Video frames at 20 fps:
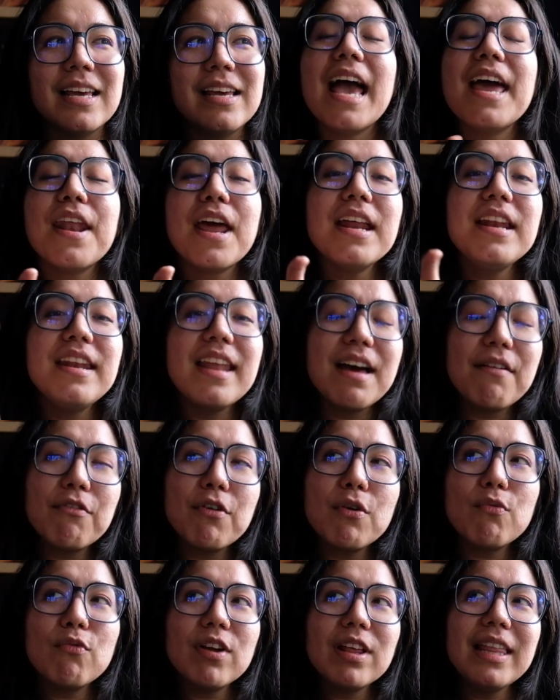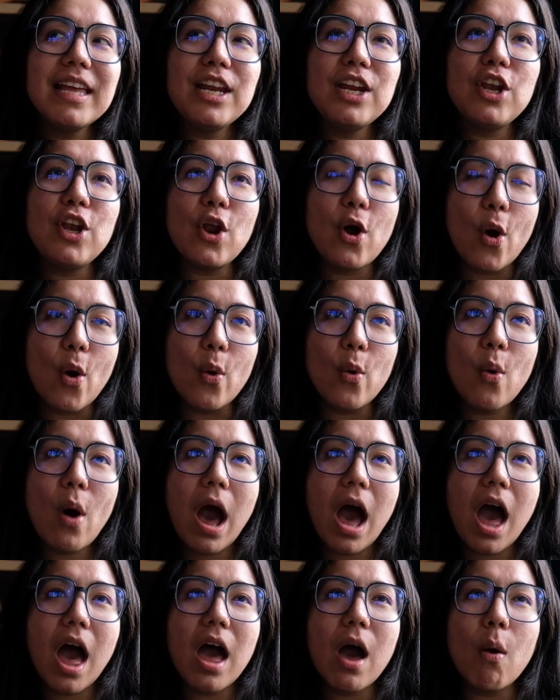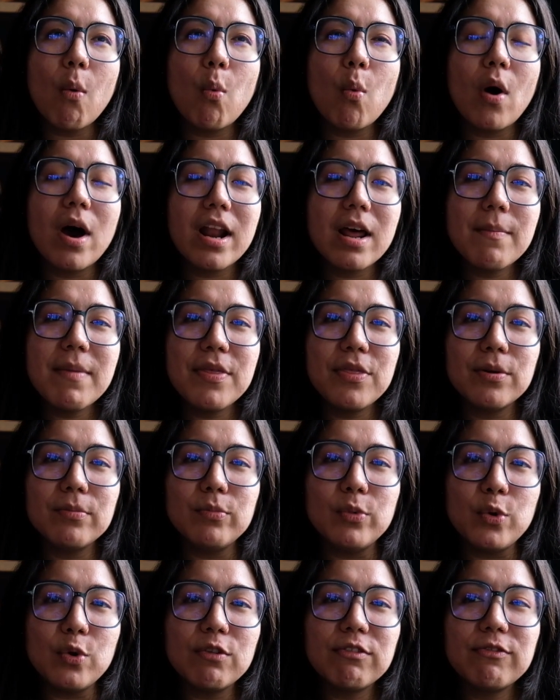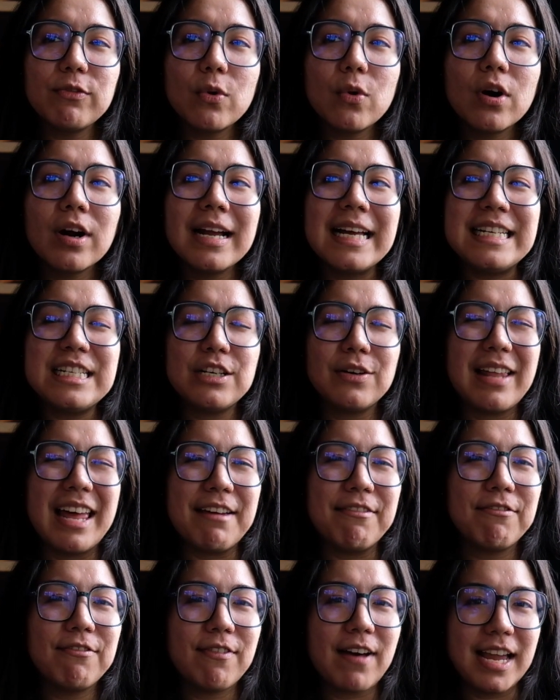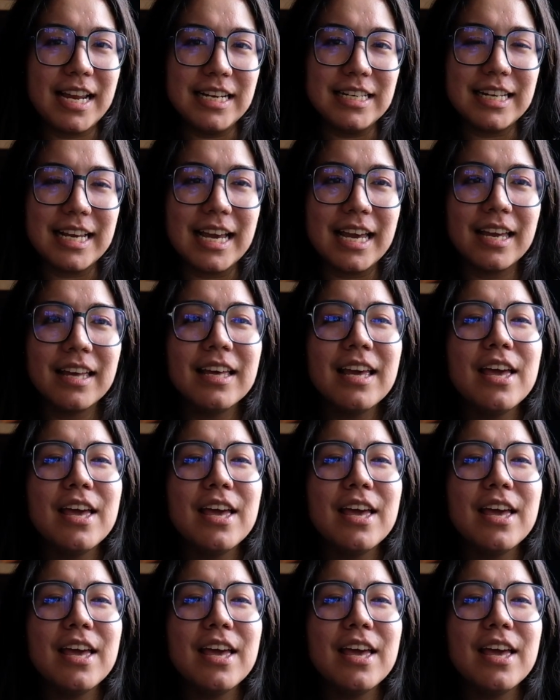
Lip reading: And I never really know what I'm in the mood for until I find it.